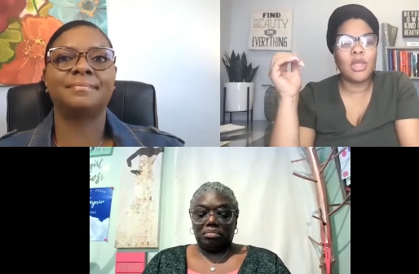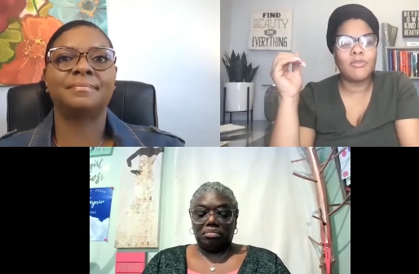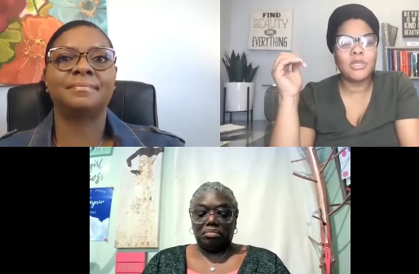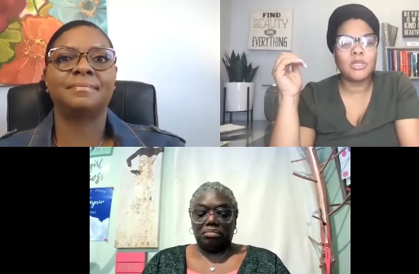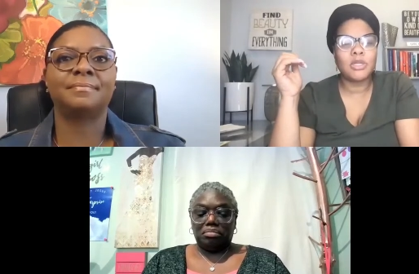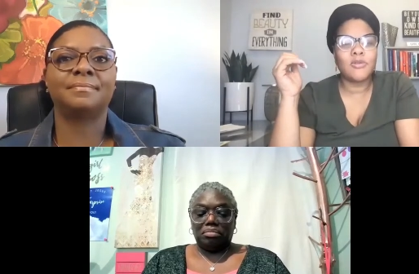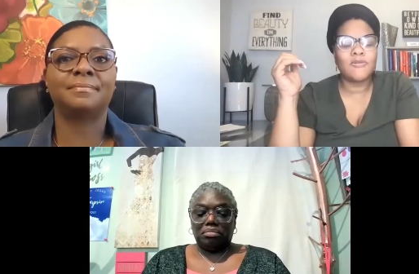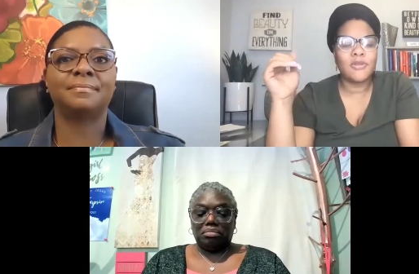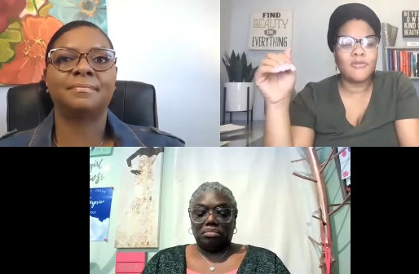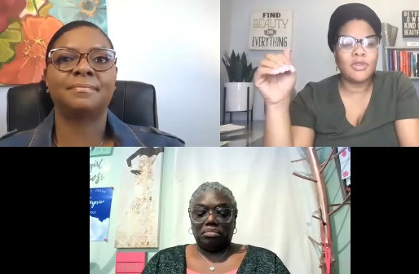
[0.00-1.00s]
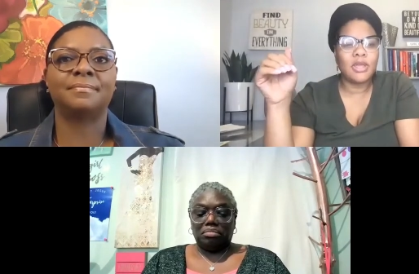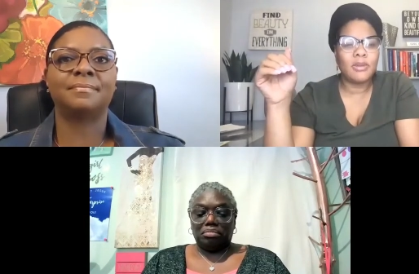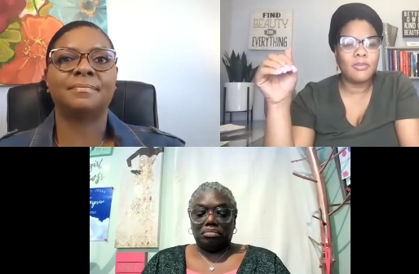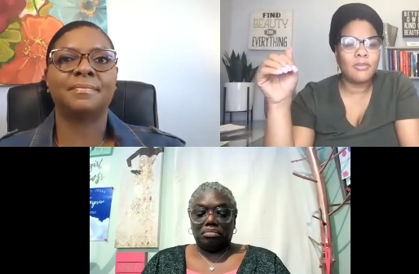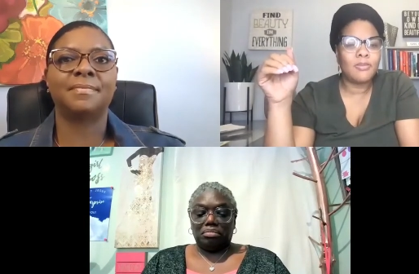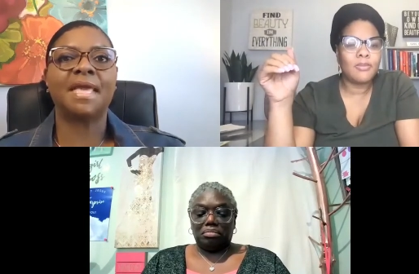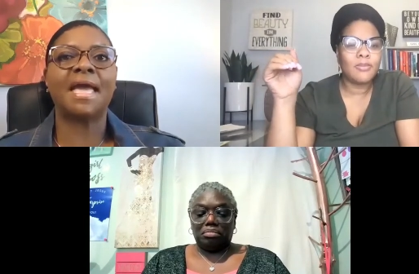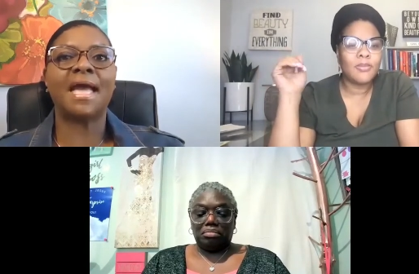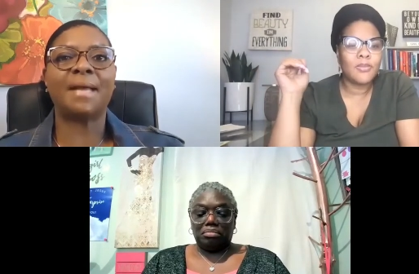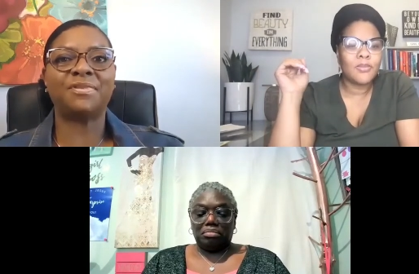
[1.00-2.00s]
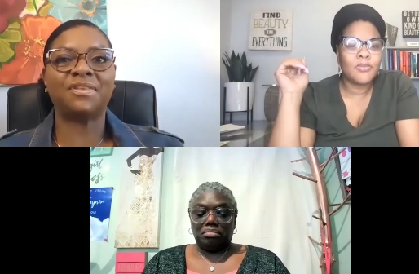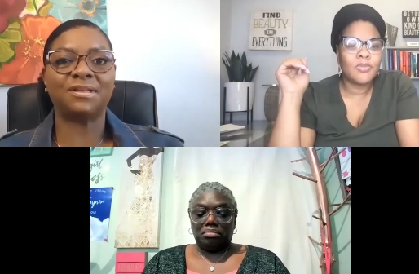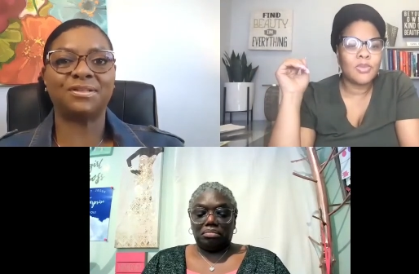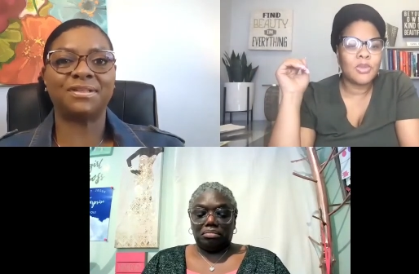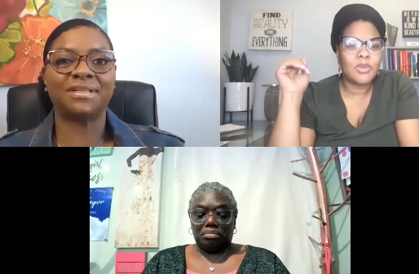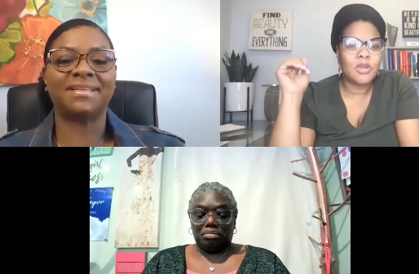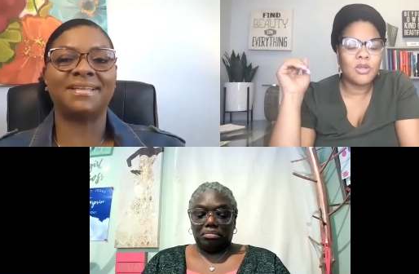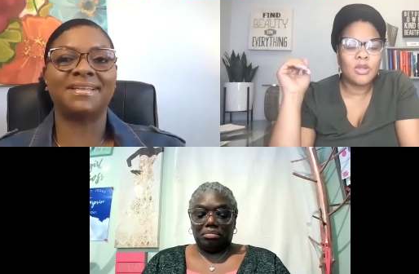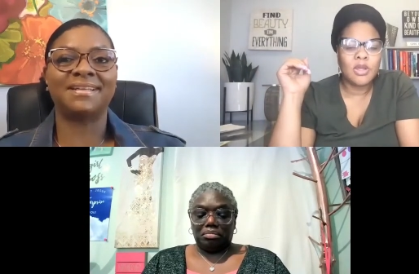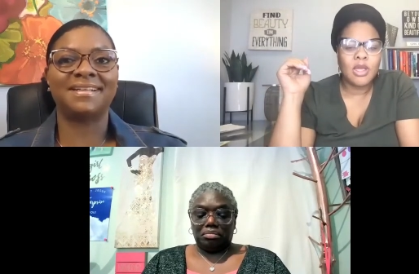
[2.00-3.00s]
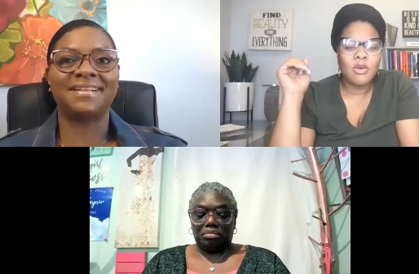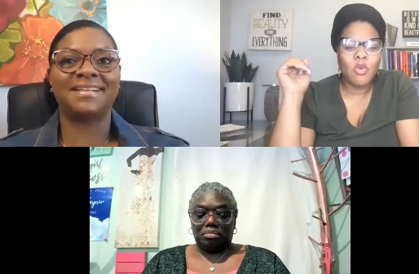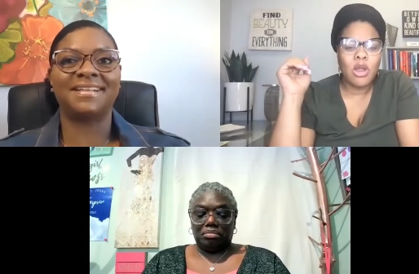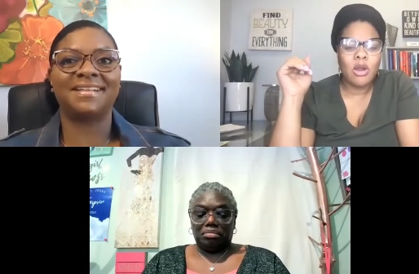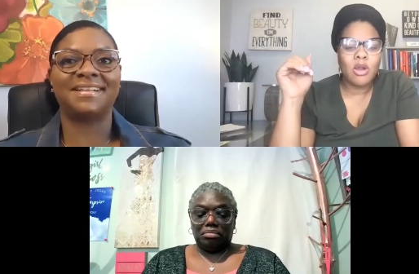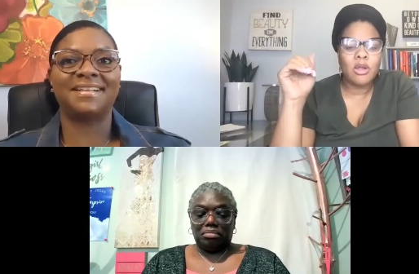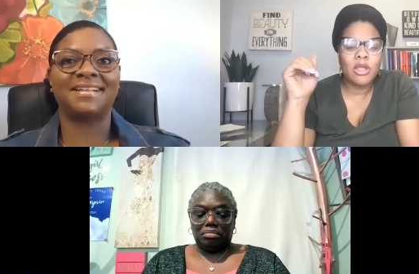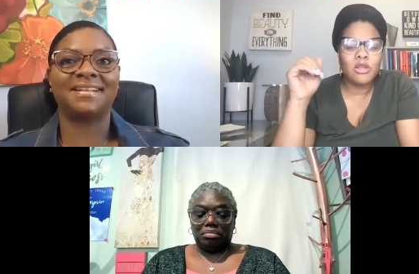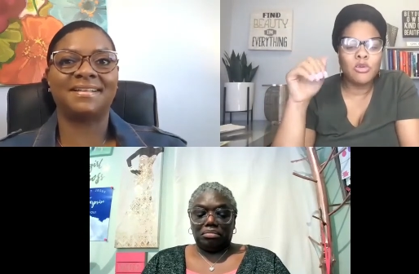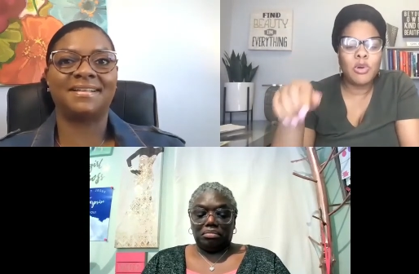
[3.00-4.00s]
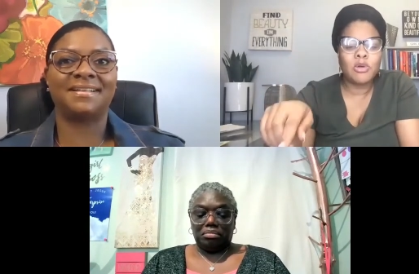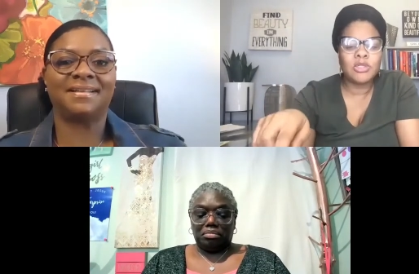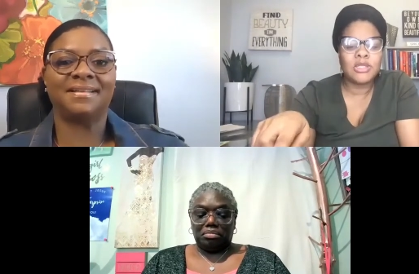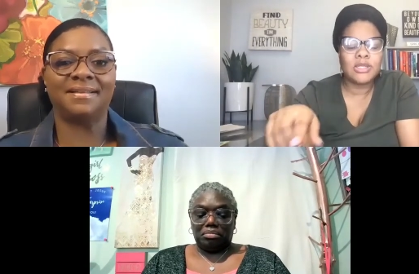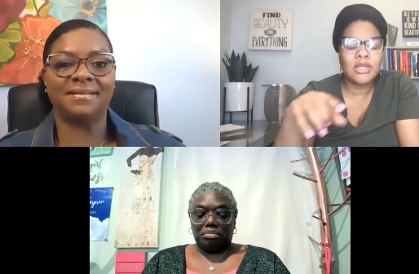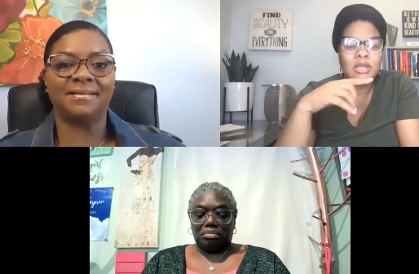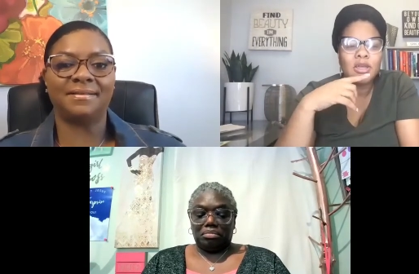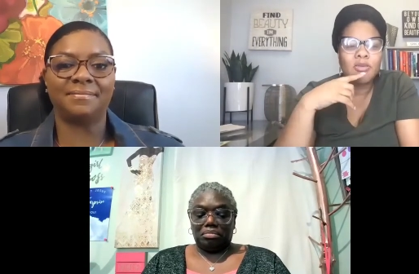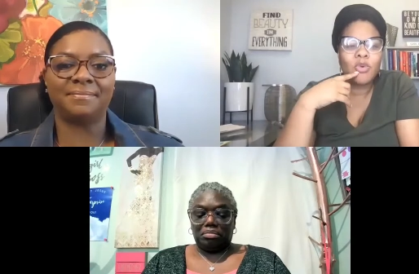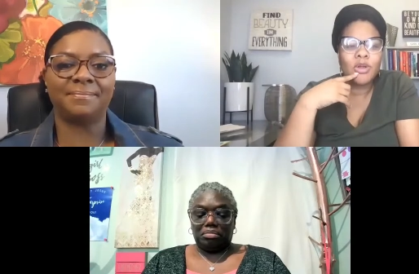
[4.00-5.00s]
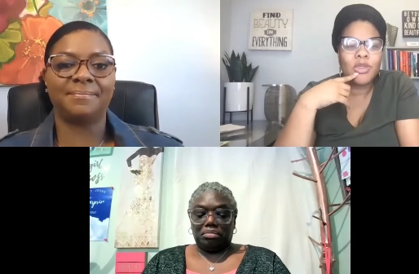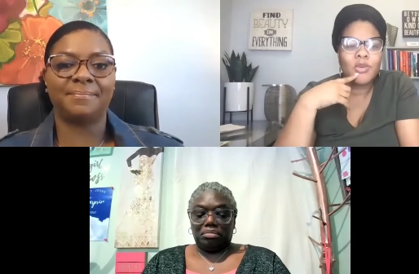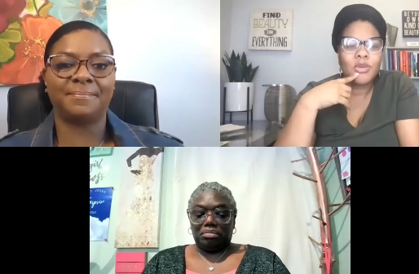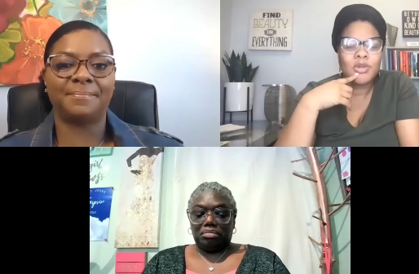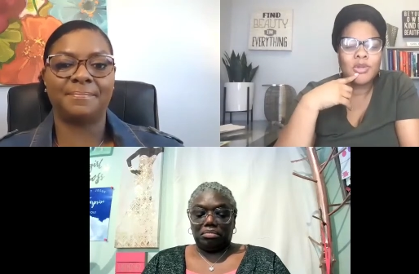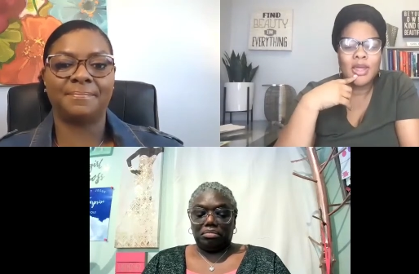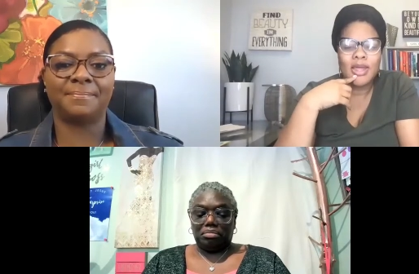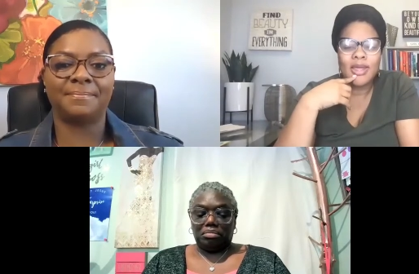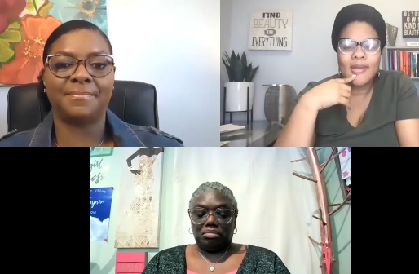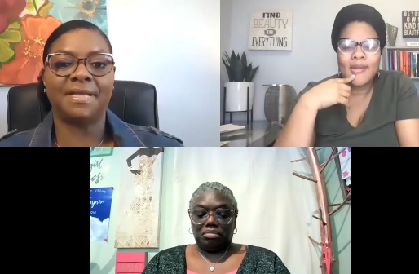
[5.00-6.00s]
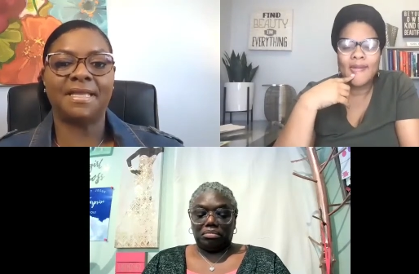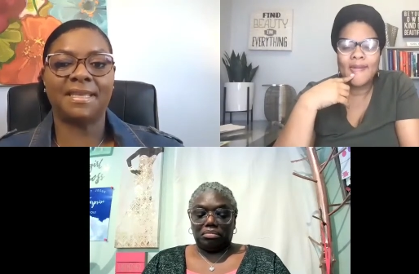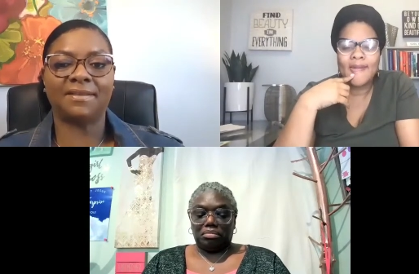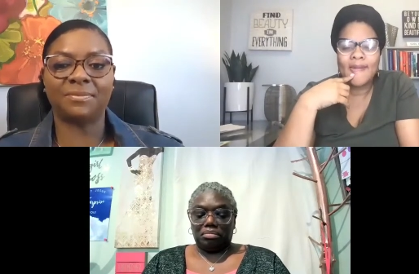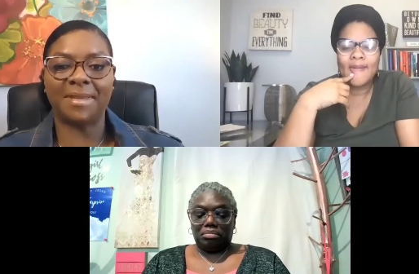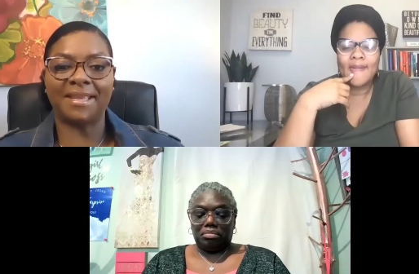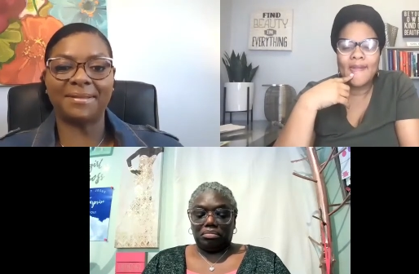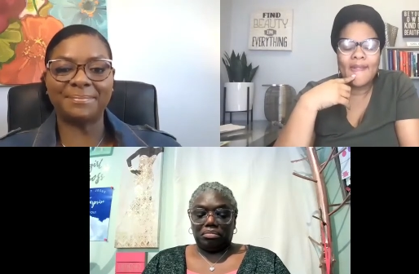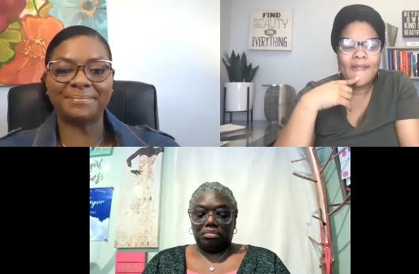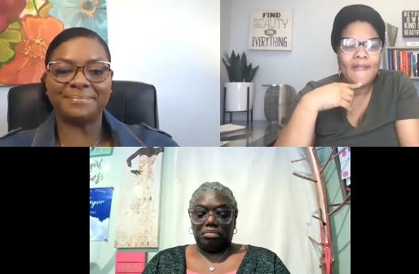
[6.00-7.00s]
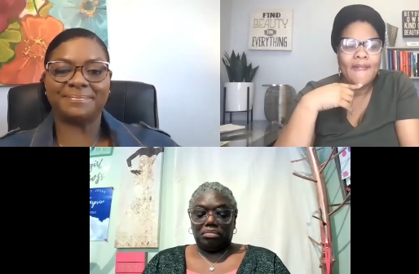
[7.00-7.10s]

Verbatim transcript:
Speaker 1: camp is a good fit for them?
Speaker 2: Absolutely.
Speaker 1: And where can you post the link of where they would do that?
Speaker 2: Yes, ma'am.